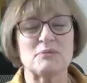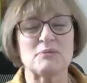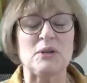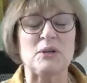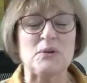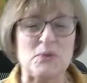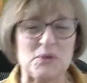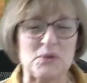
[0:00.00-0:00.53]

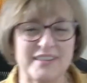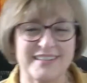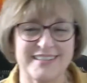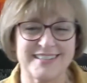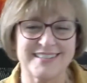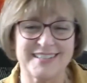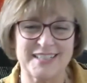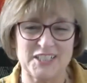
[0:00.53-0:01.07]
record
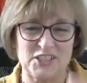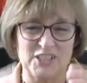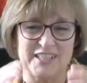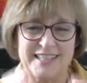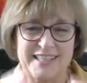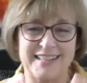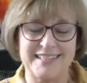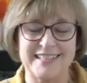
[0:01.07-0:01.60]
this, just
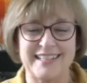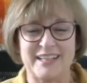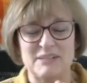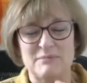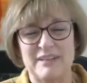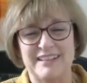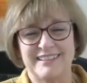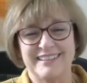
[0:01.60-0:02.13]
that
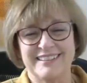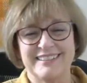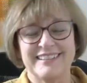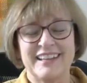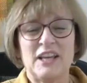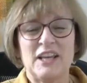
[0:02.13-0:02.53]
segment. And